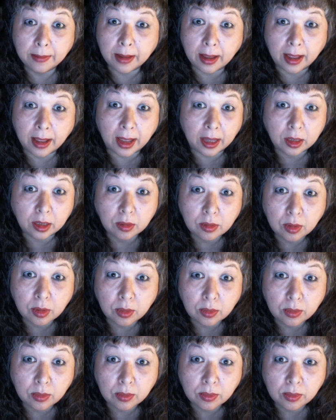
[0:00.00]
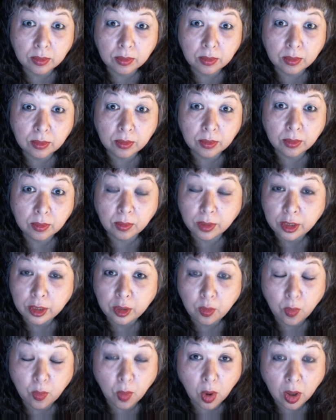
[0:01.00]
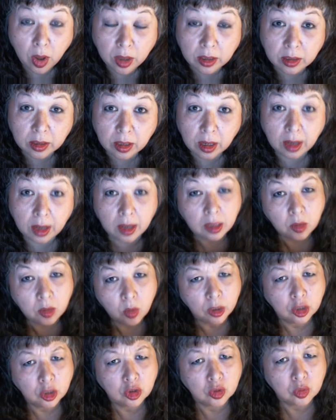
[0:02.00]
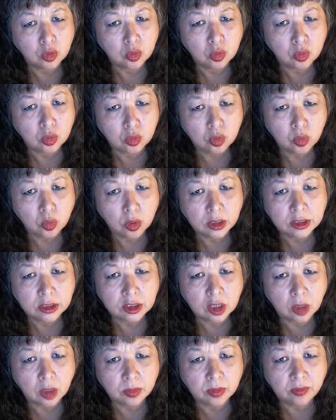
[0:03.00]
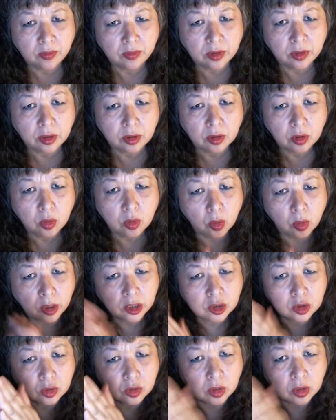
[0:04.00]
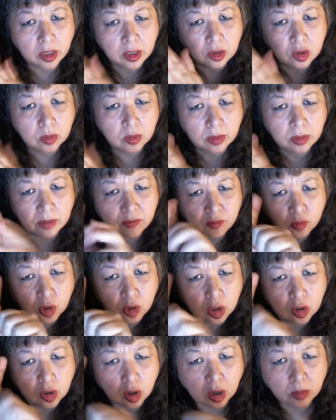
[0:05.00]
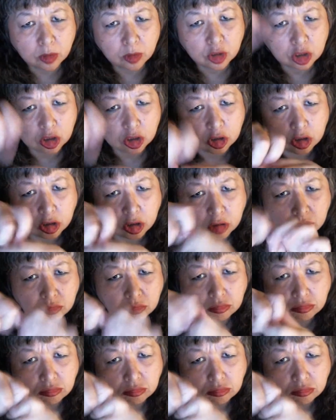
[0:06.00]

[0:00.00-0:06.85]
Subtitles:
I don't know. What do you want? You want to sculpt a figure? You want to do like aluminum foil armatures?